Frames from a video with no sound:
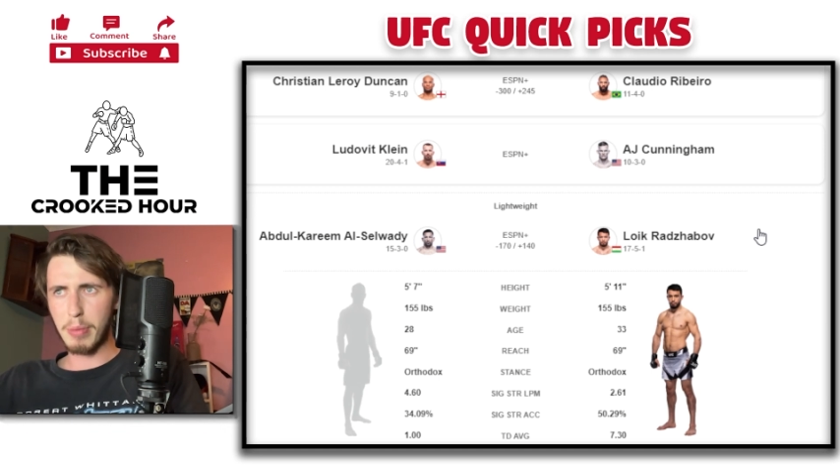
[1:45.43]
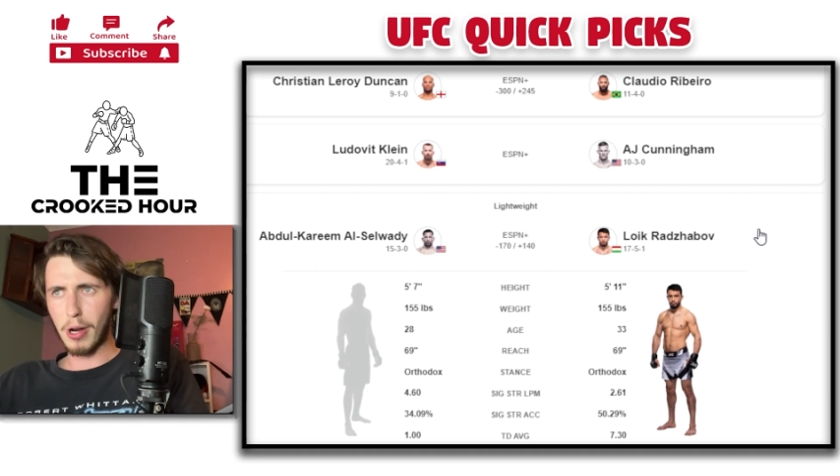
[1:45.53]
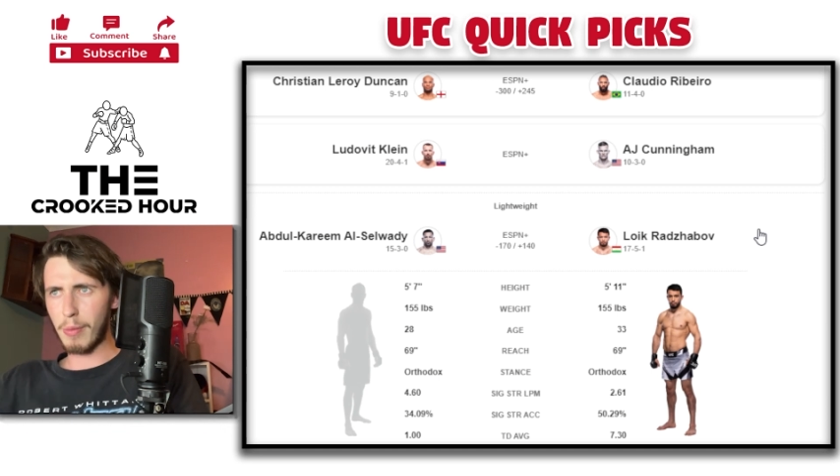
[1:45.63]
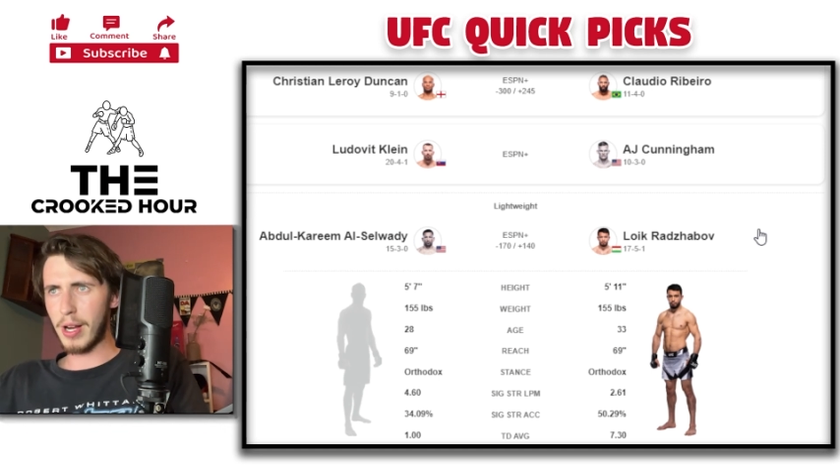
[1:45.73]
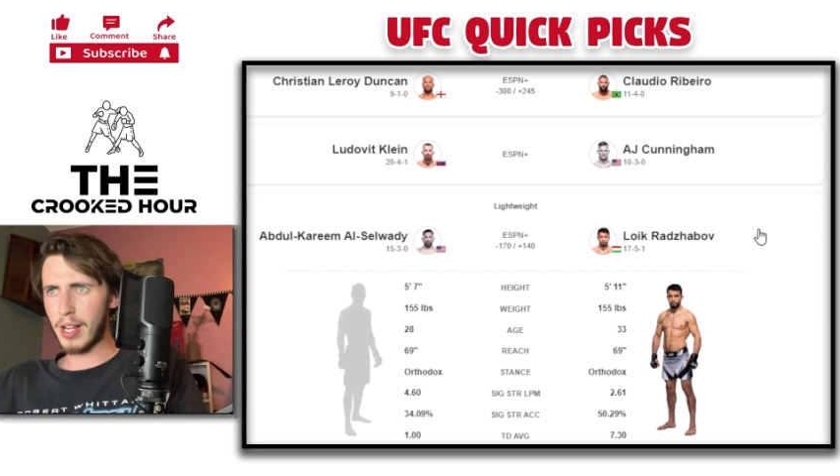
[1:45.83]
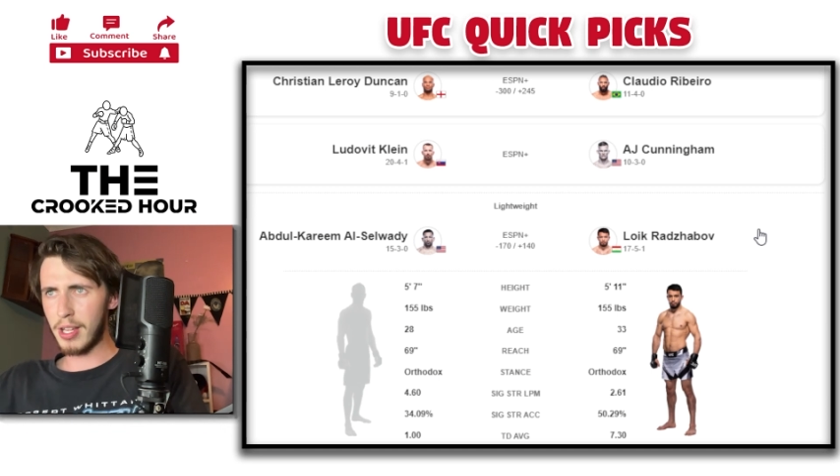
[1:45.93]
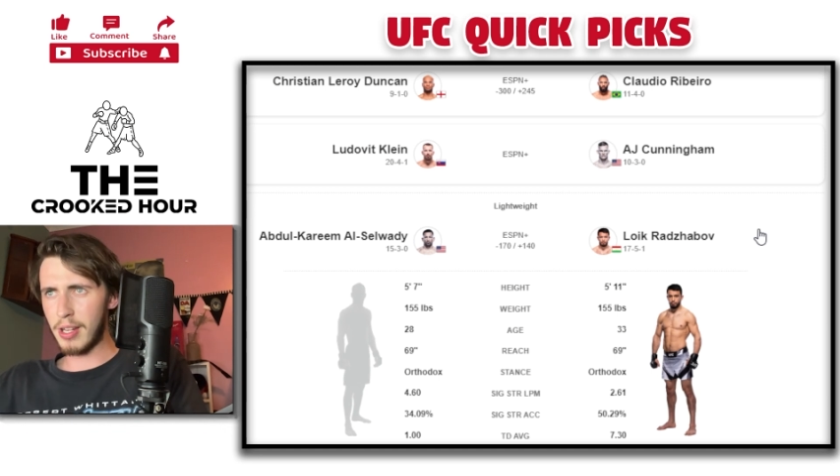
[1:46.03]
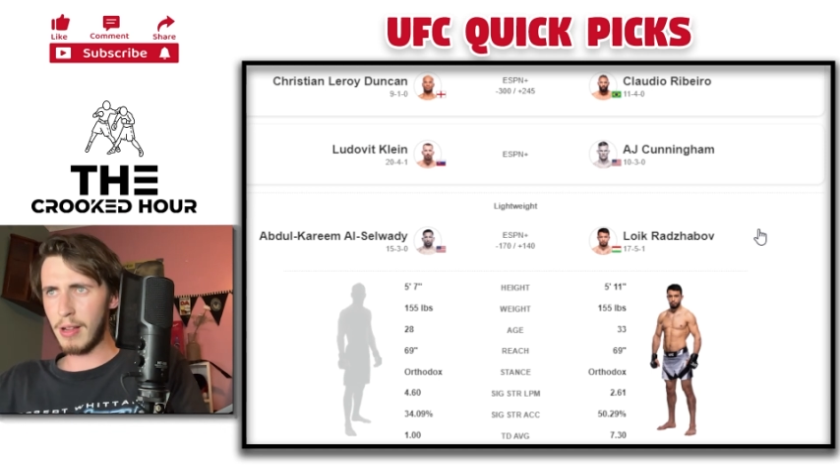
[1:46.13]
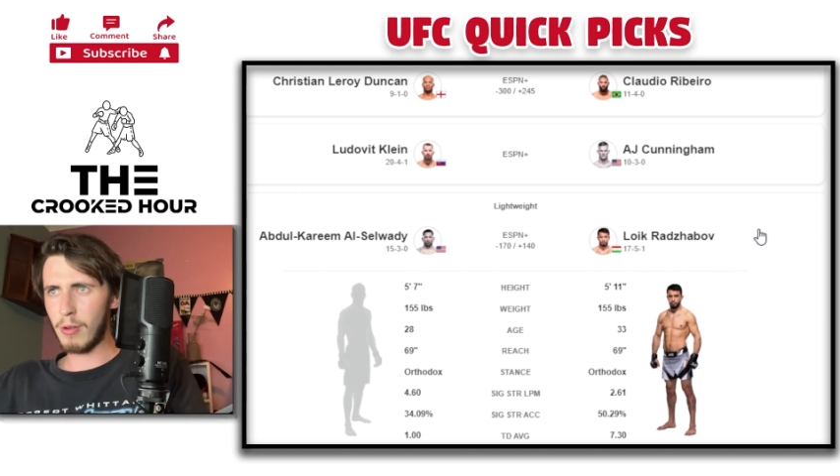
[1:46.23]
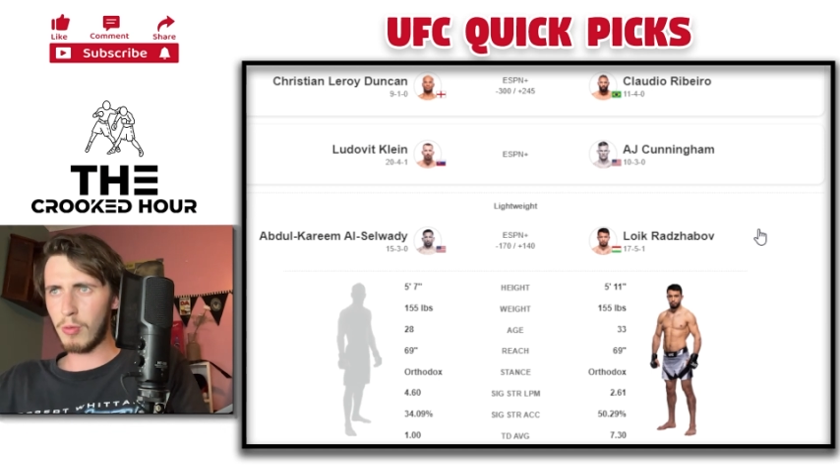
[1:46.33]
but I
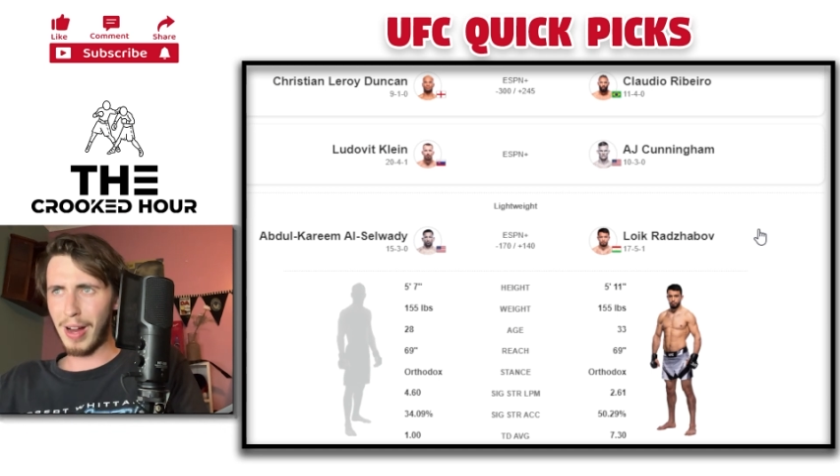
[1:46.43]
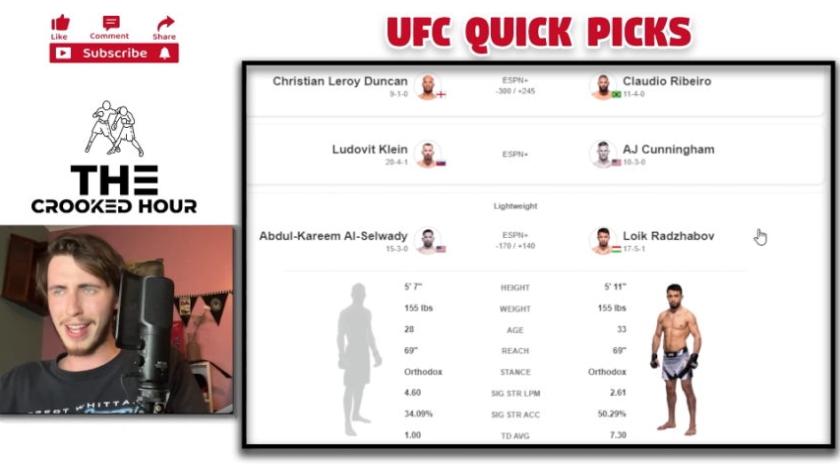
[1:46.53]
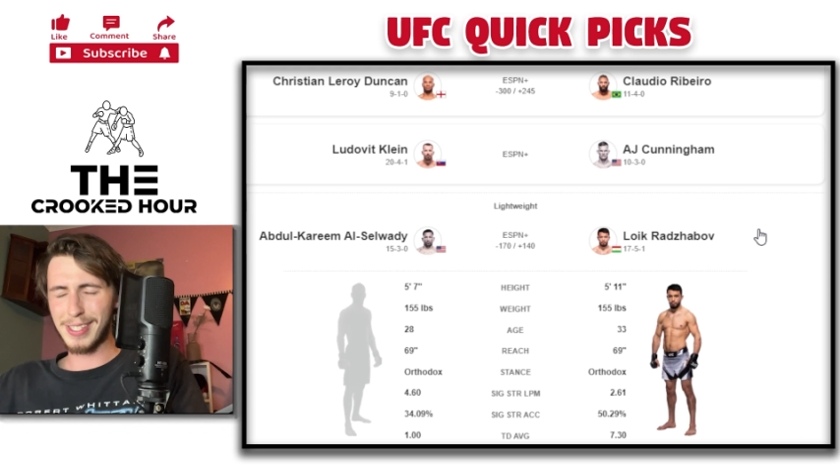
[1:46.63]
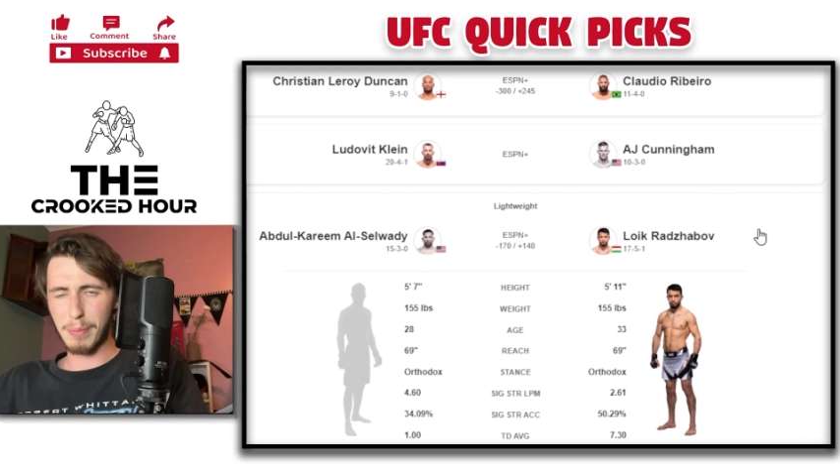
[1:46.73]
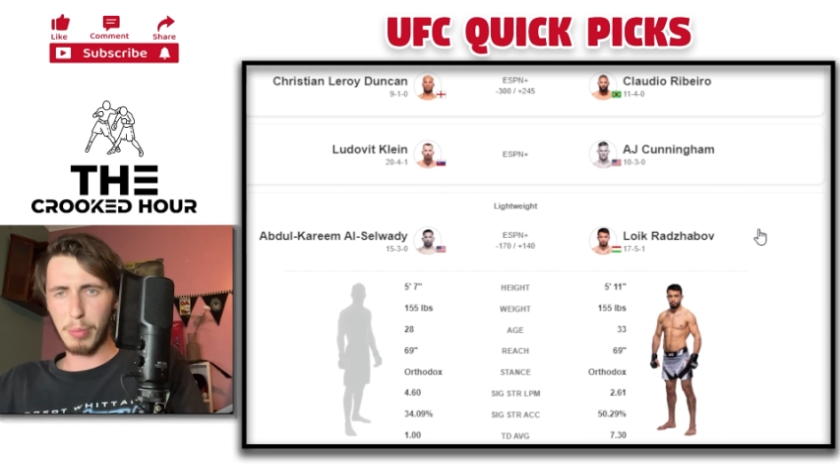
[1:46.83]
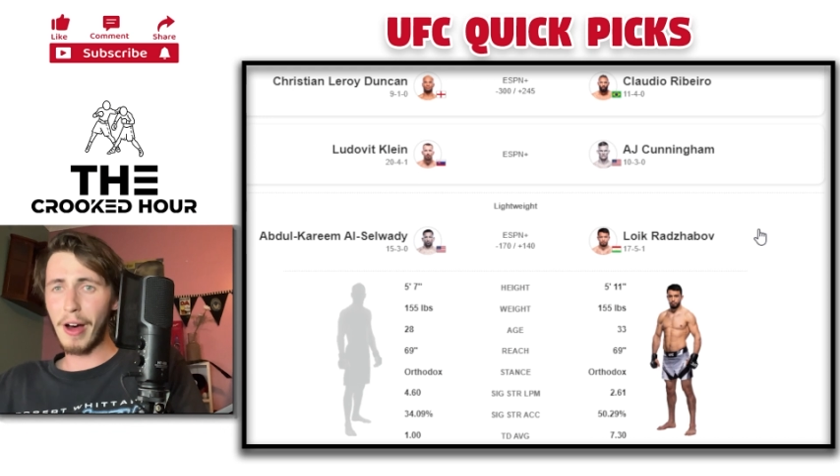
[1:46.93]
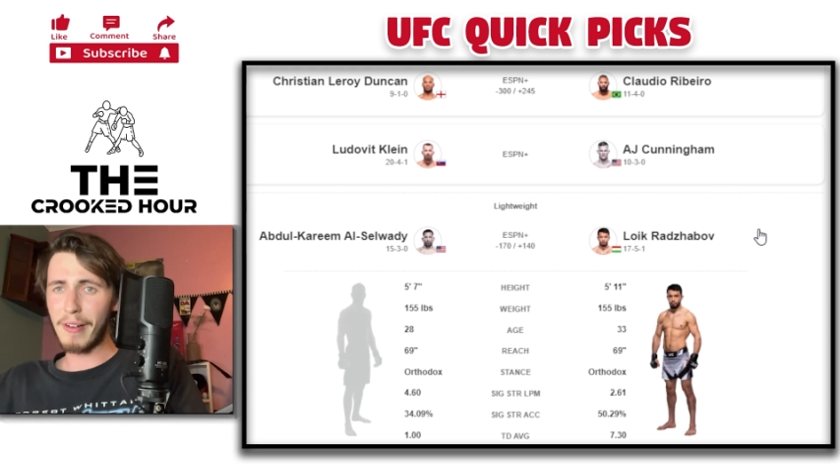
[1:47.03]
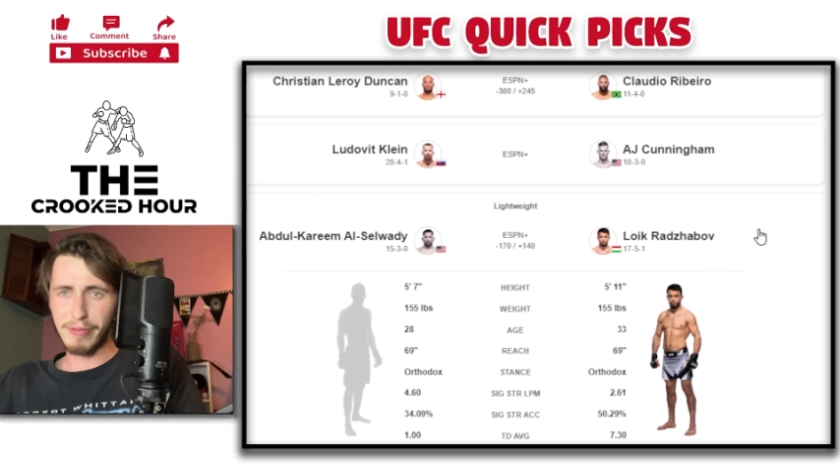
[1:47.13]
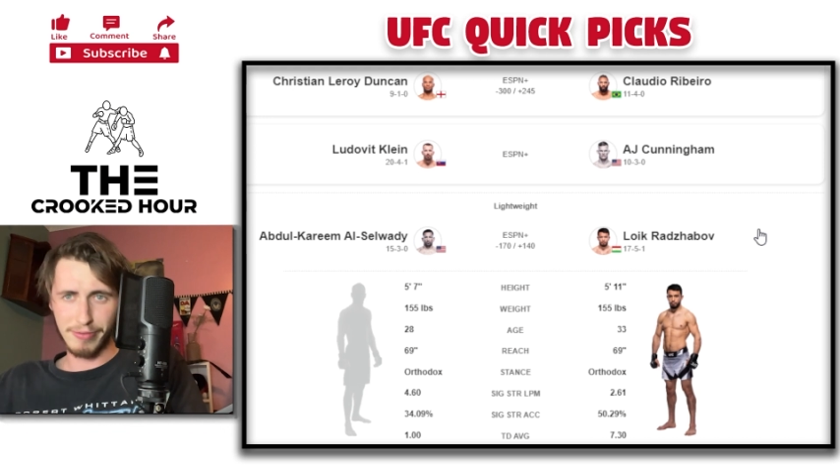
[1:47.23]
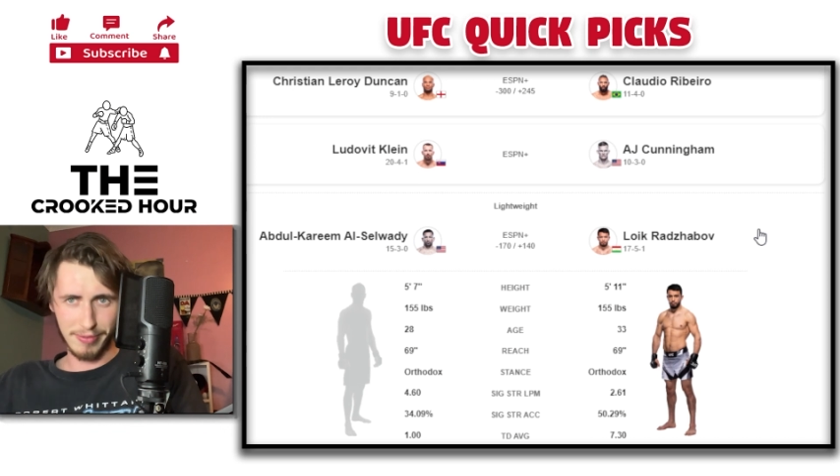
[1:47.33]
reckon
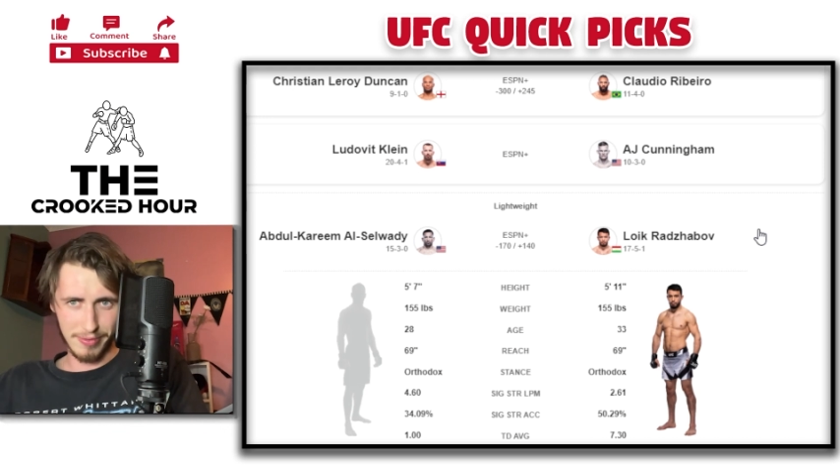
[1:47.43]
Radzhabov